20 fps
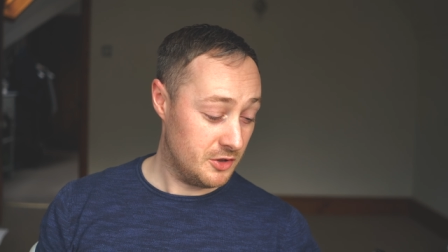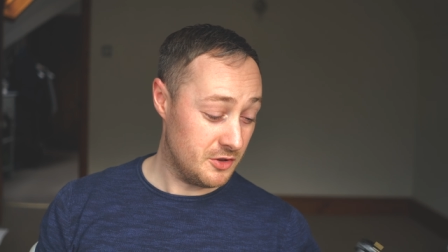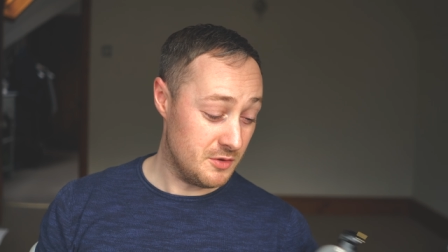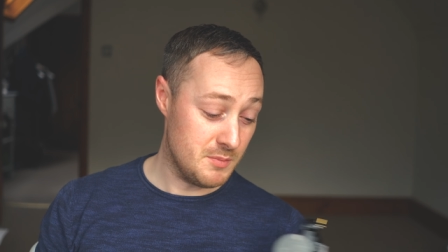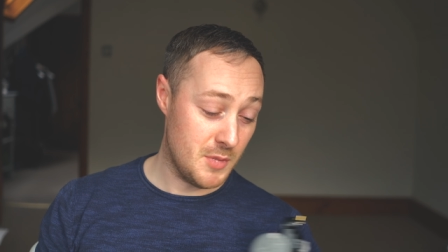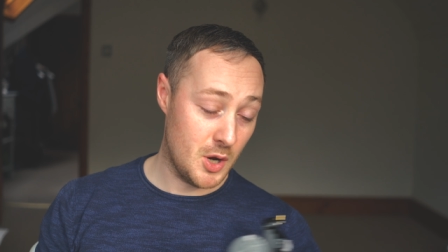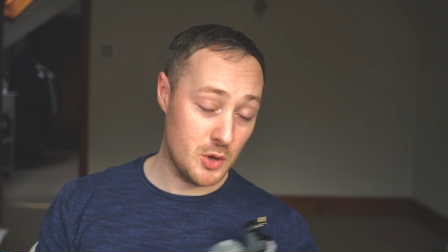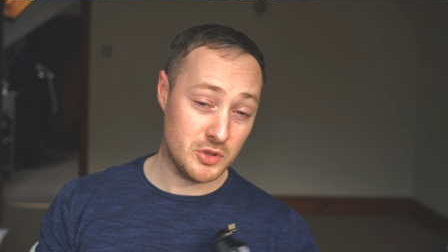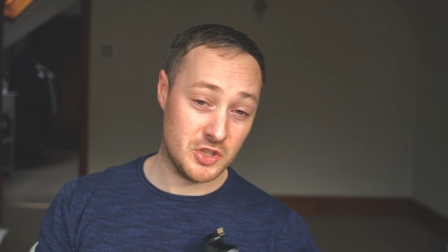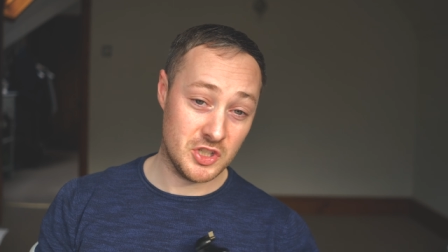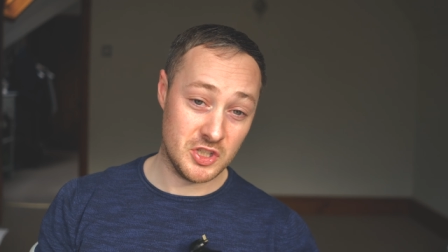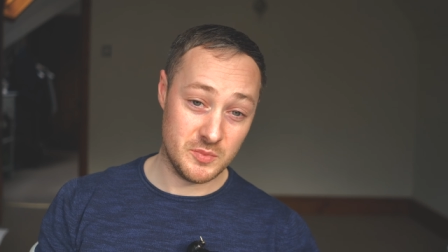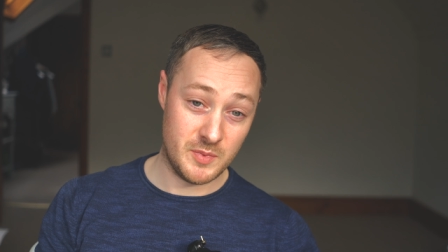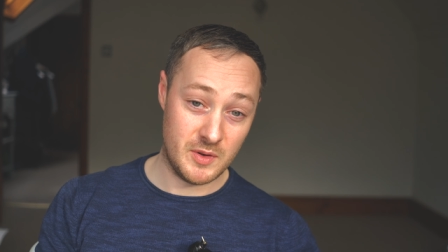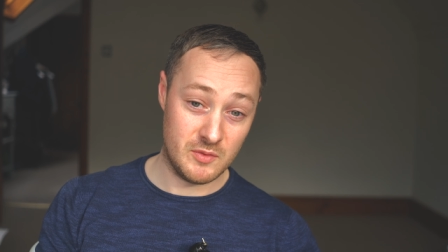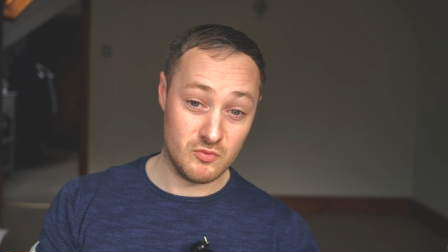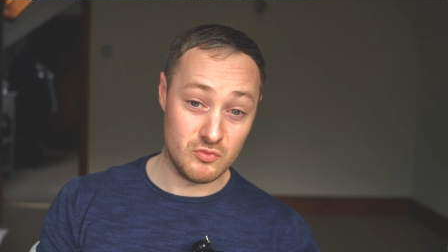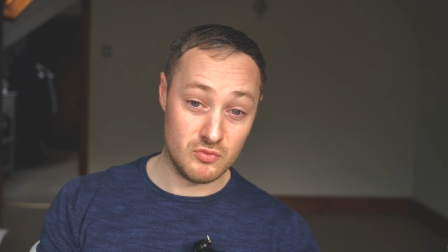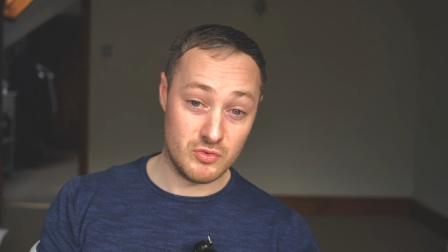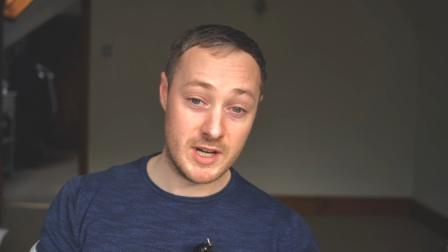the motors have
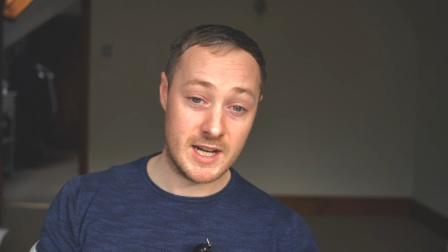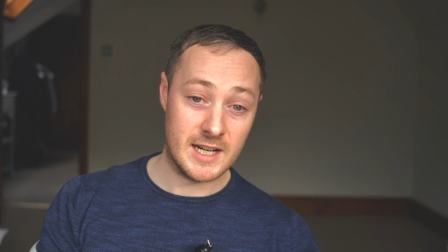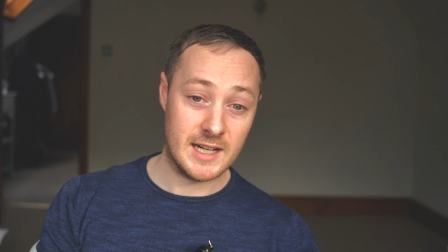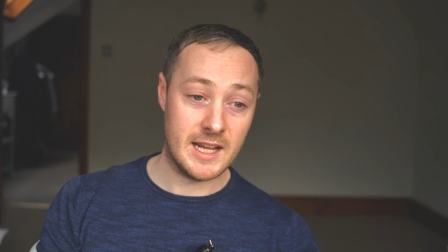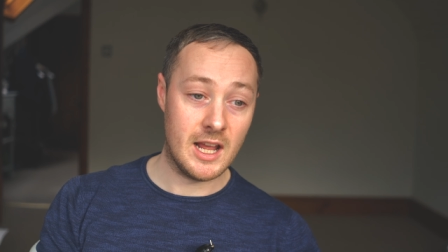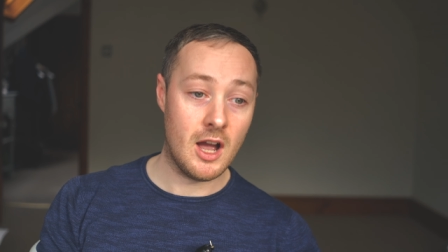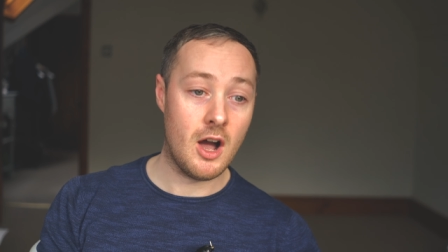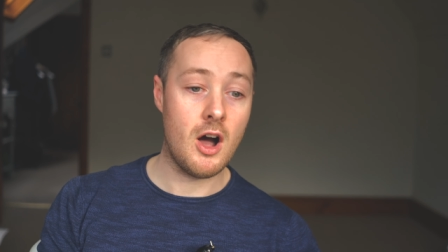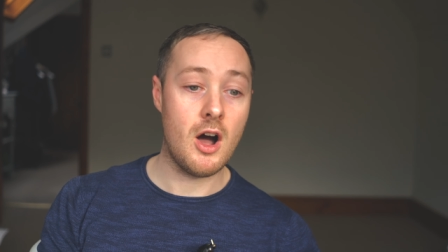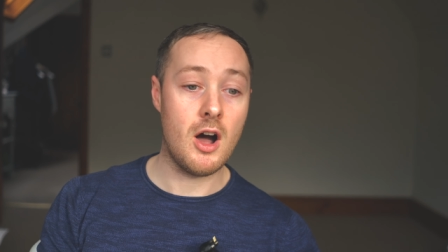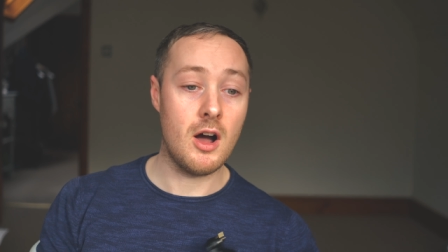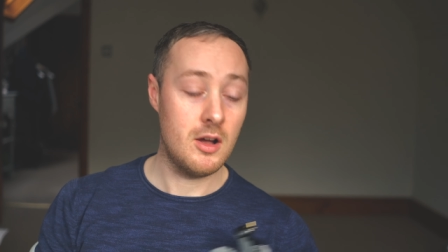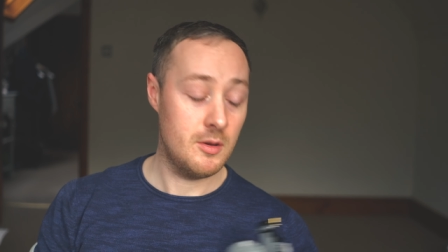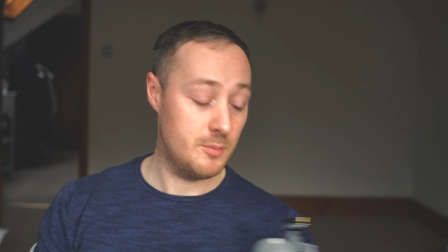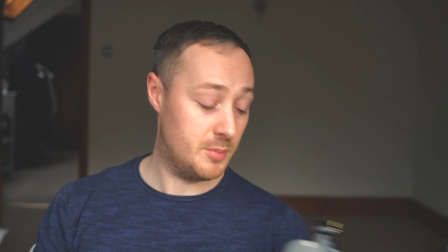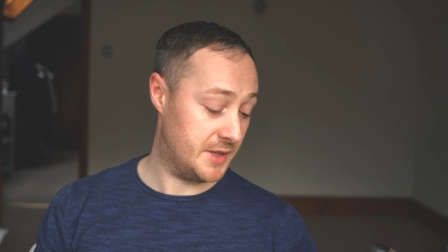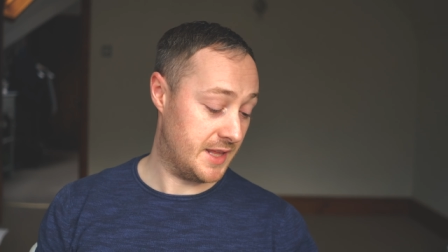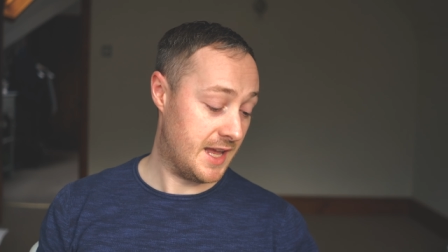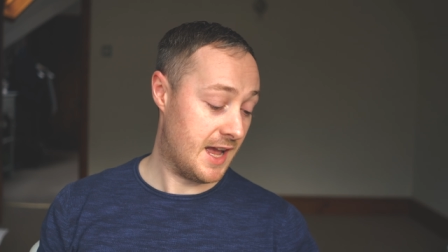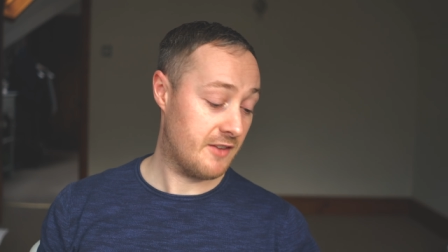been really
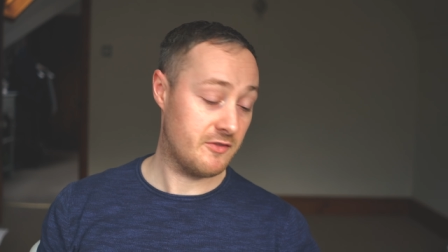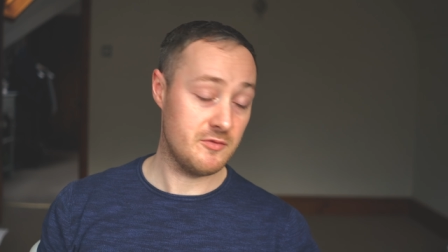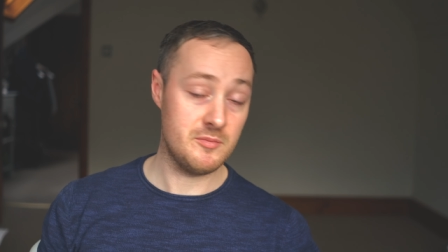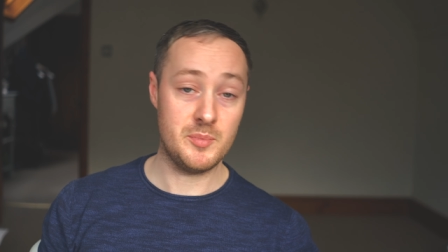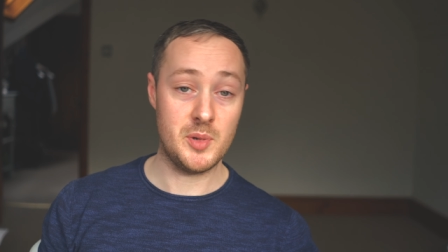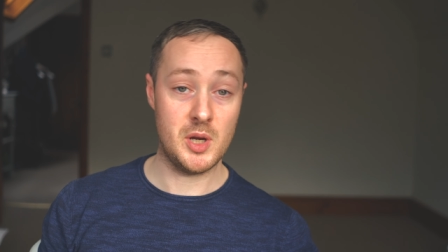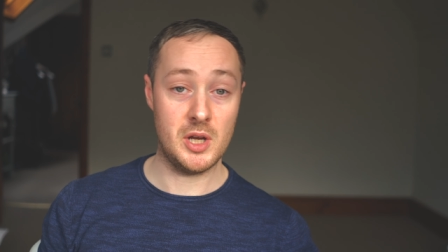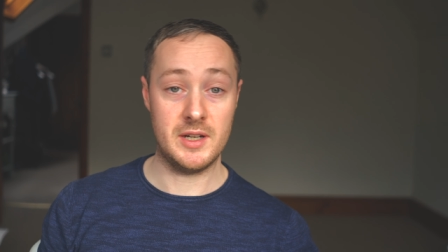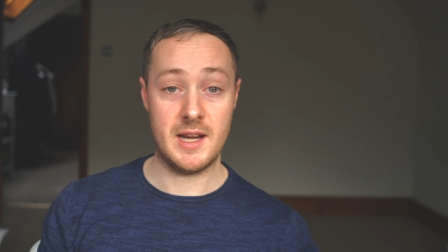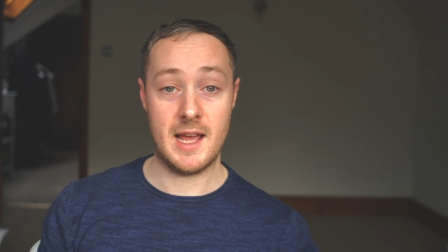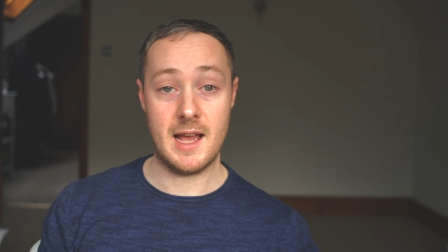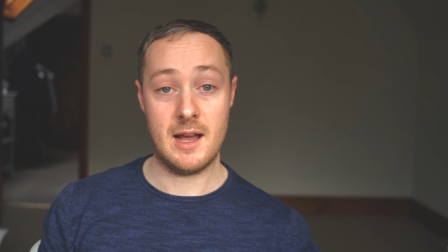hot, but they haven't burnt